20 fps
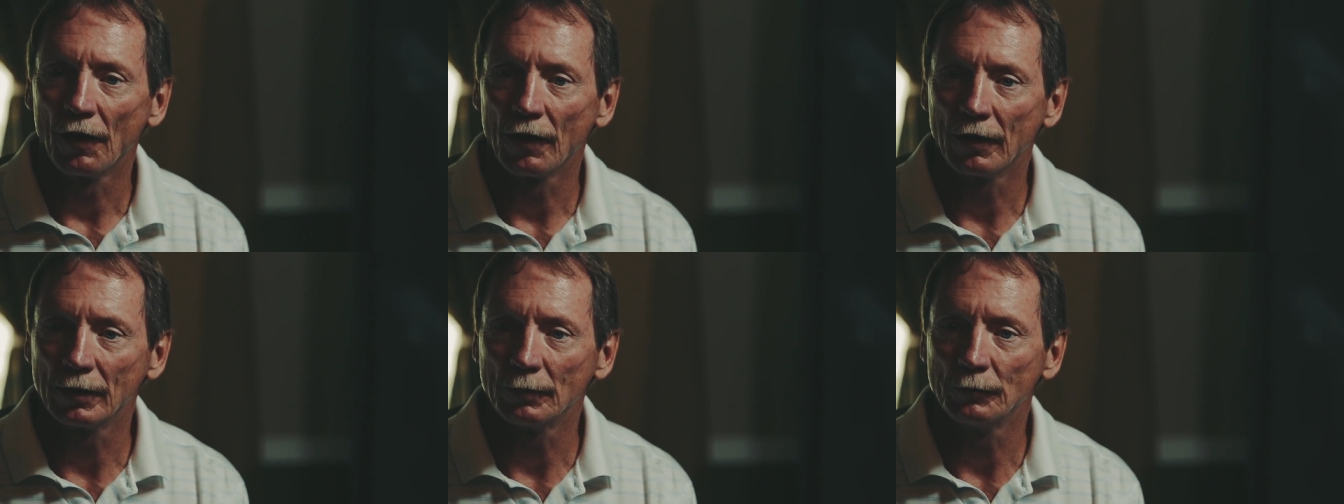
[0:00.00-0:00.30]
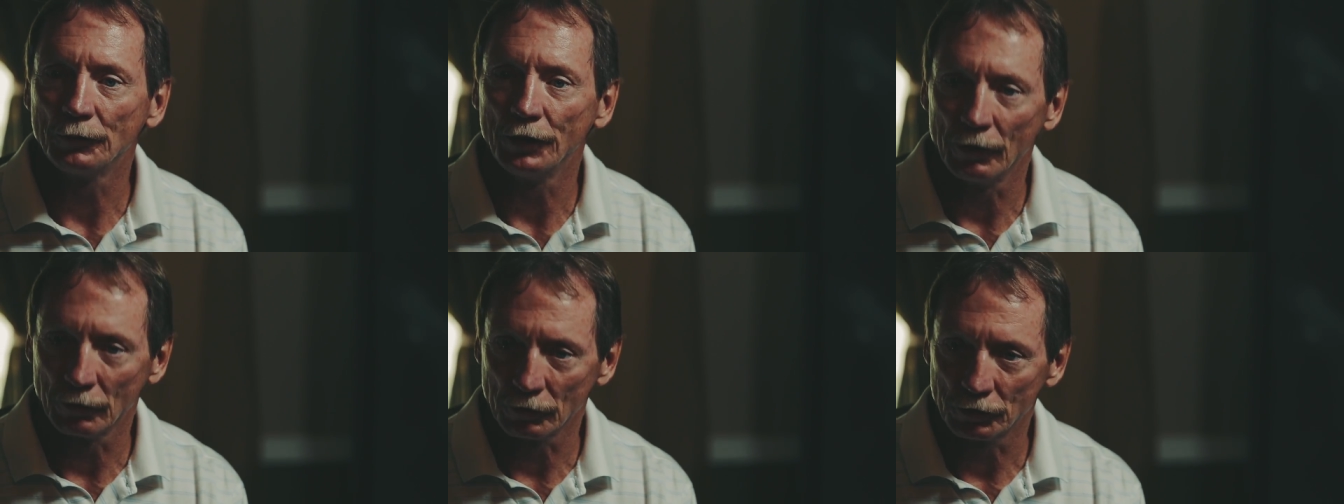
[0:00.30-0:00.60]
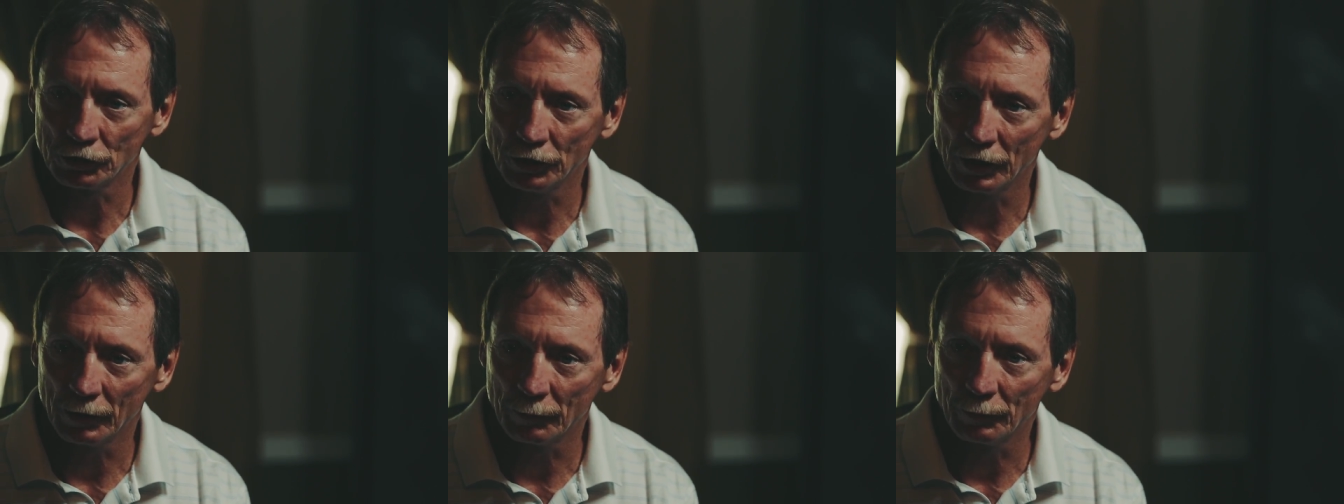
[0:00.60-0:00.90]
um,
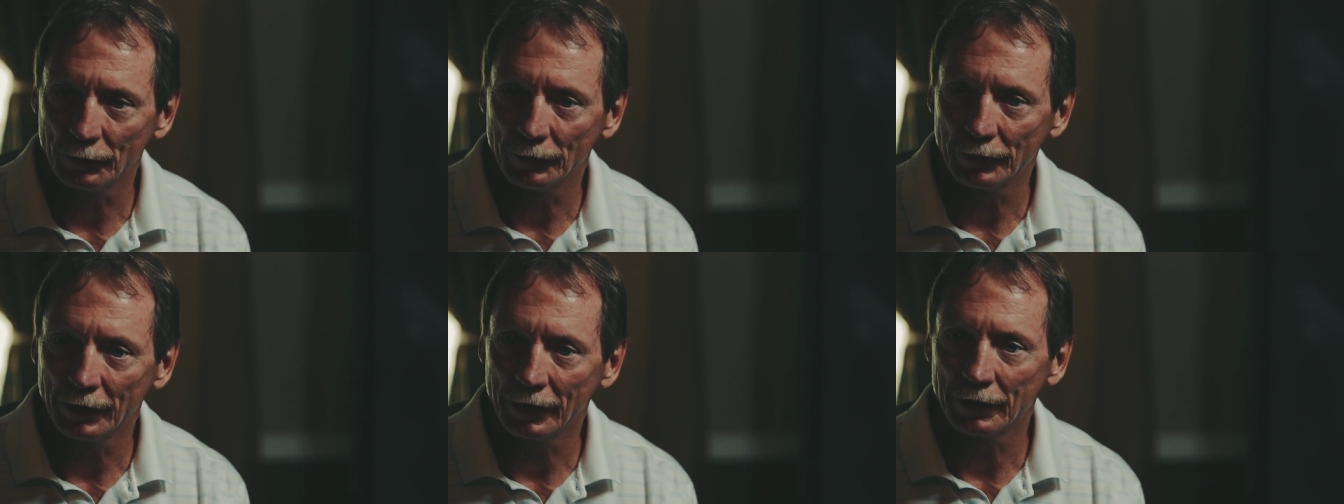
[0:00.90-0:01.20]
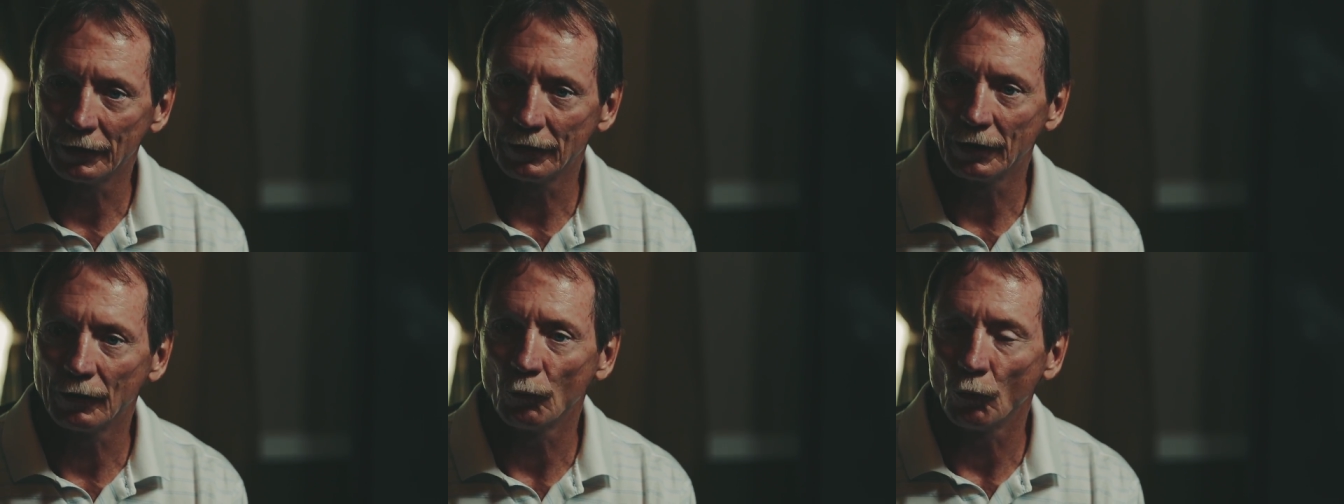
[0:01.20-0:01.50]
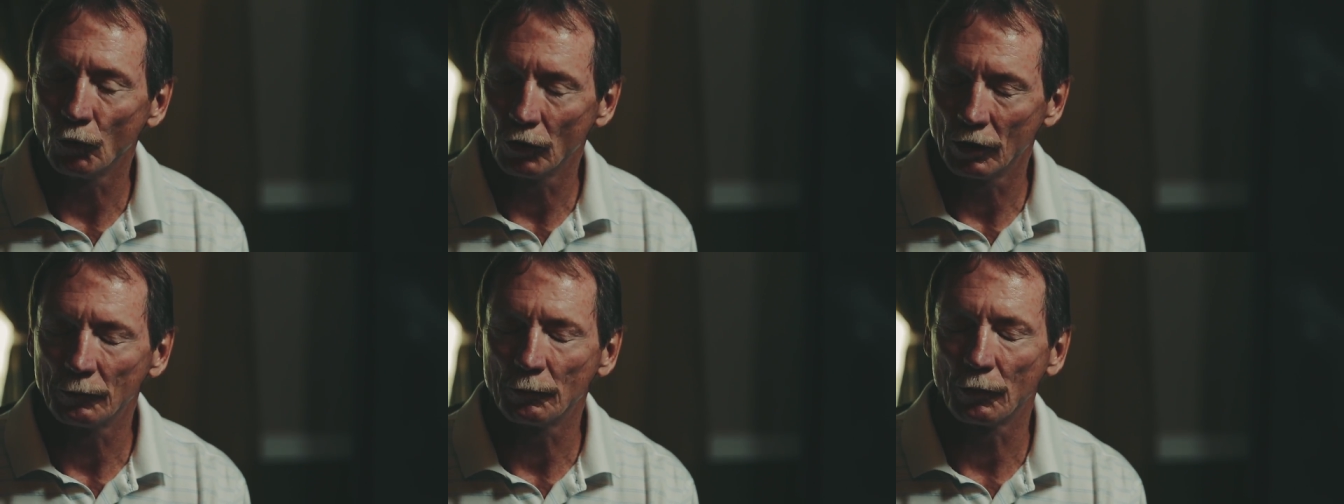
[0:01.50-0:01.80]
dealership and I
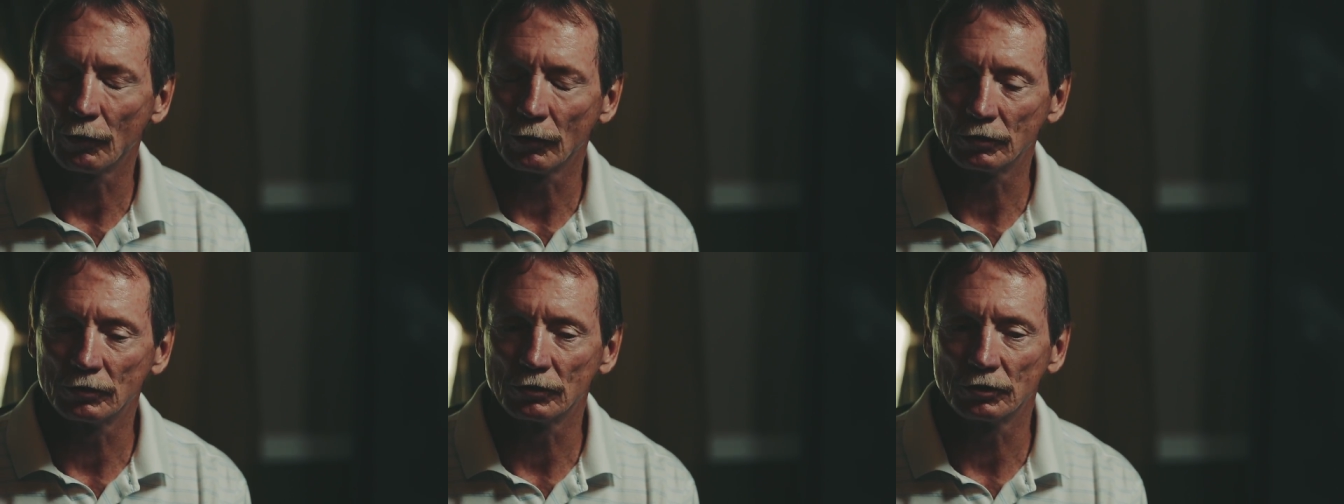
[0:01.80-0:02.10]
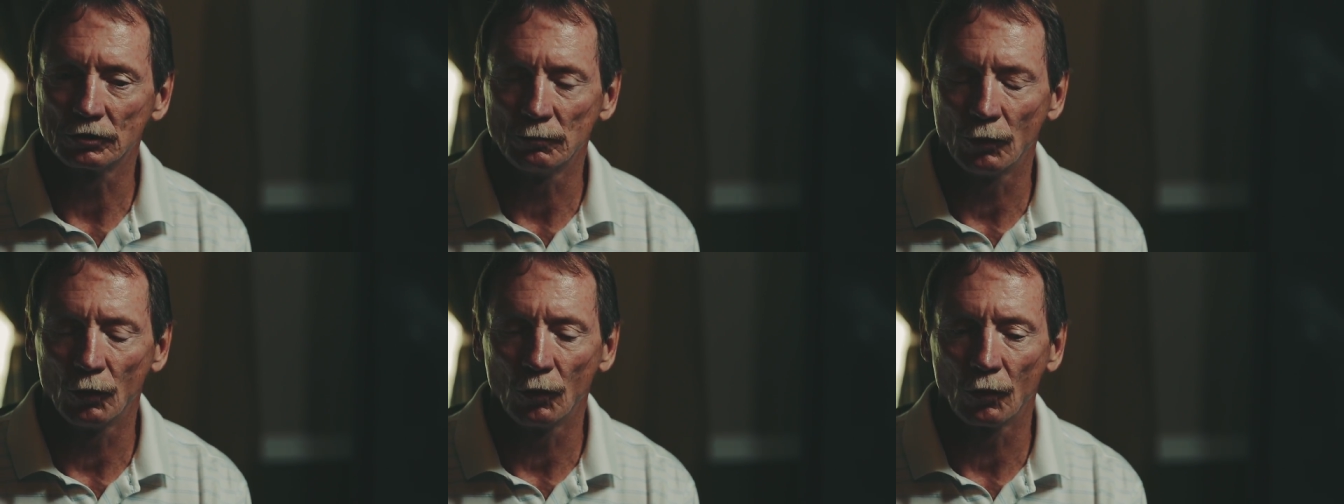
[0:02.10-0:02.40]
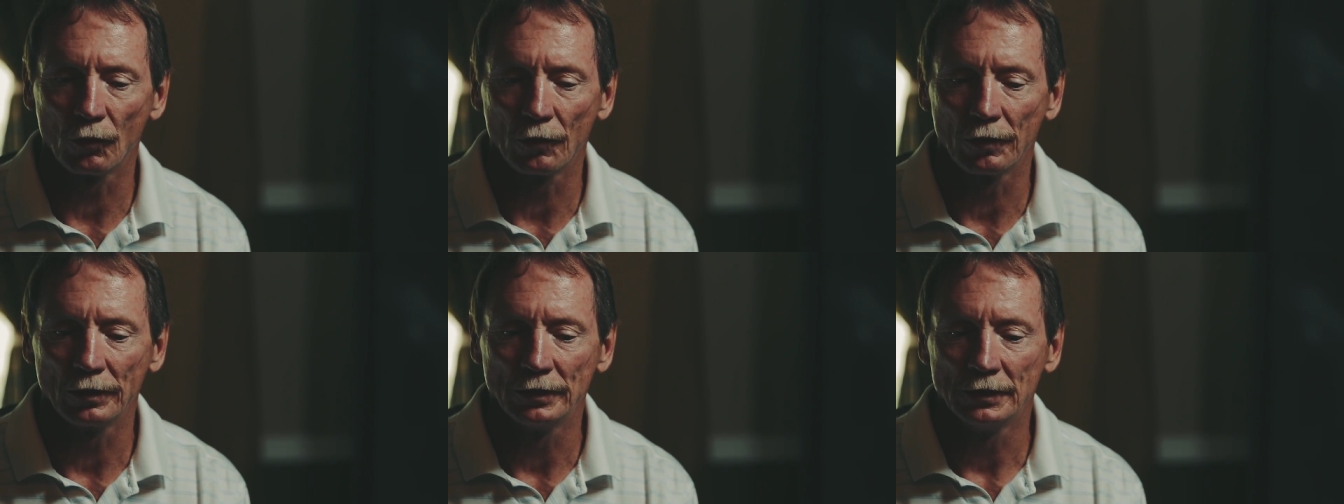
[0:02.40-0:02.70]
wanted to purchase
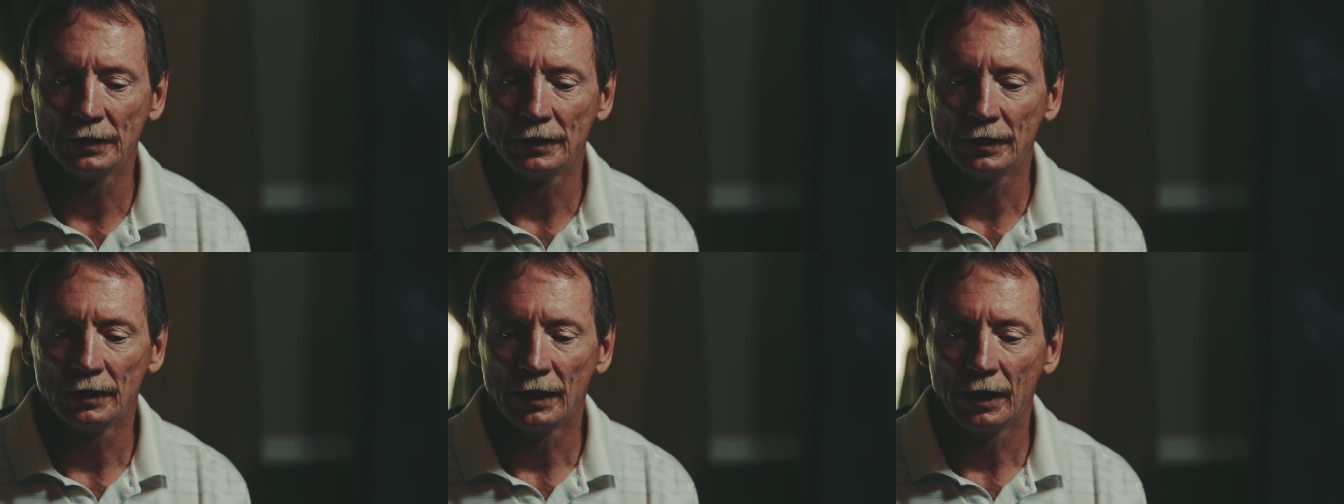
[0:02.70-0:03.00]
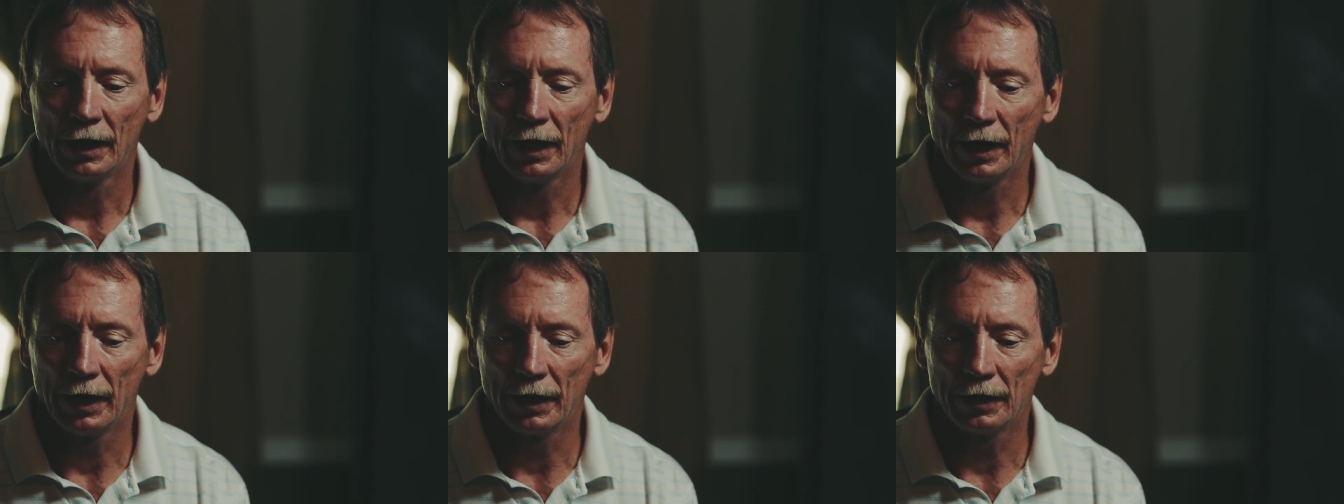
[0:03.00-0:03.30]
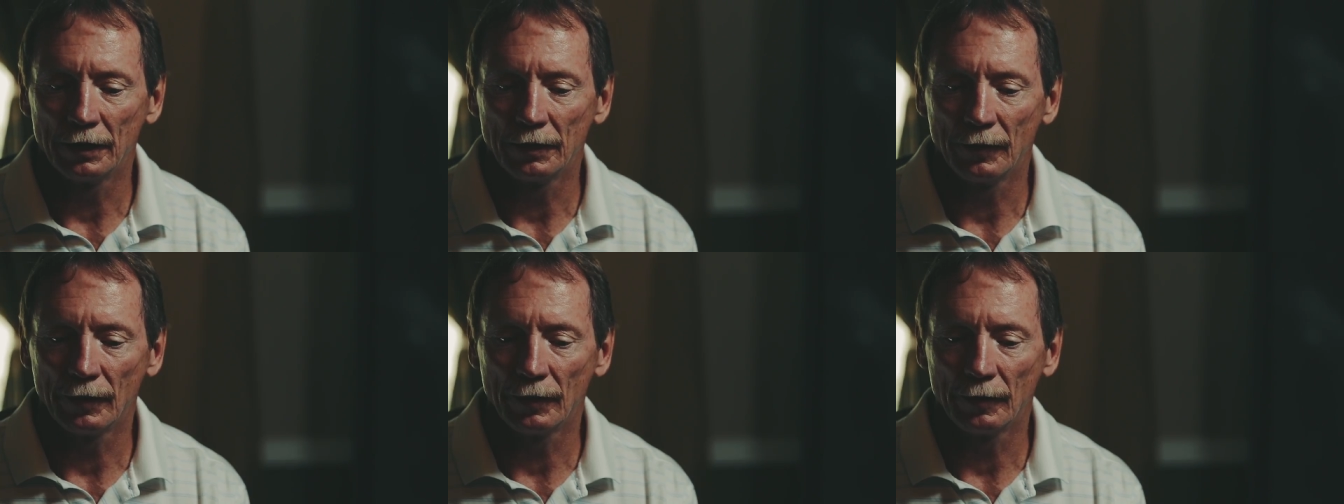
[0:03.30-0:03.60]
more,
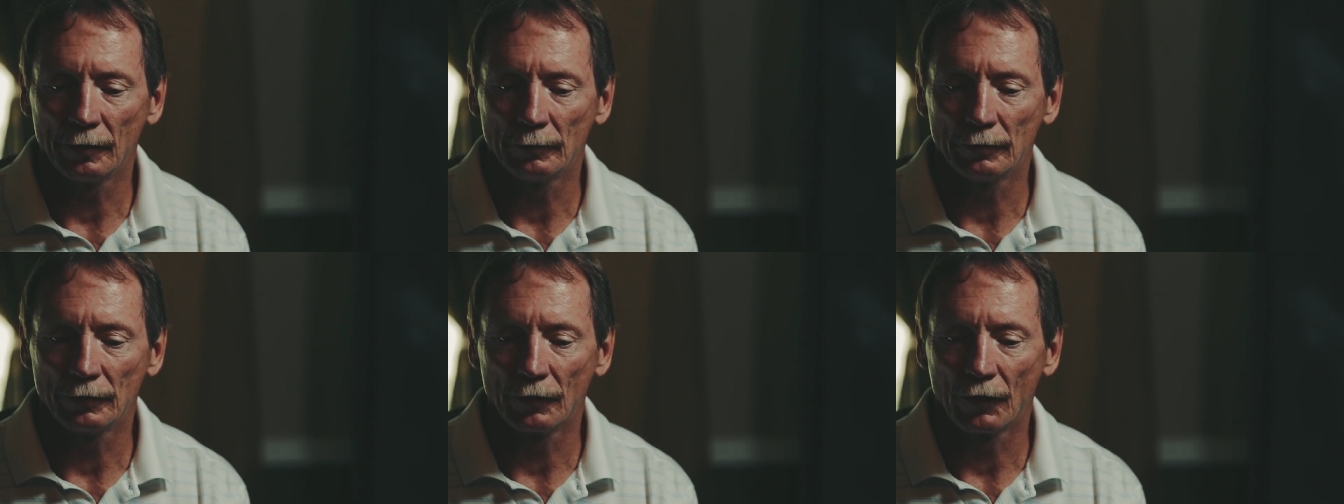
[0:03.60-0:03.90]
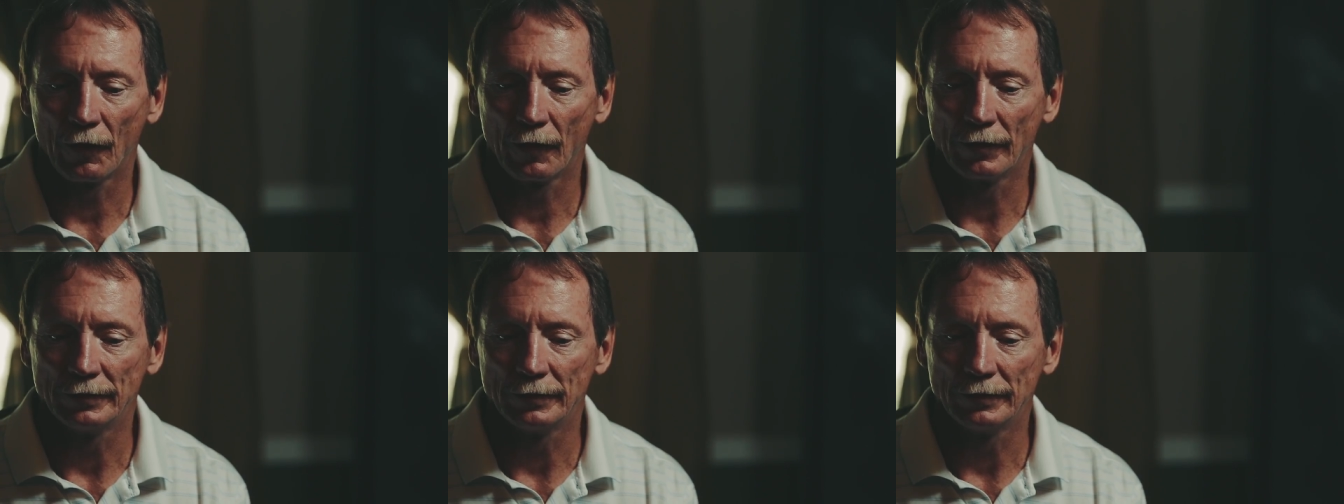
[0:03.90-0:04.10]
and um,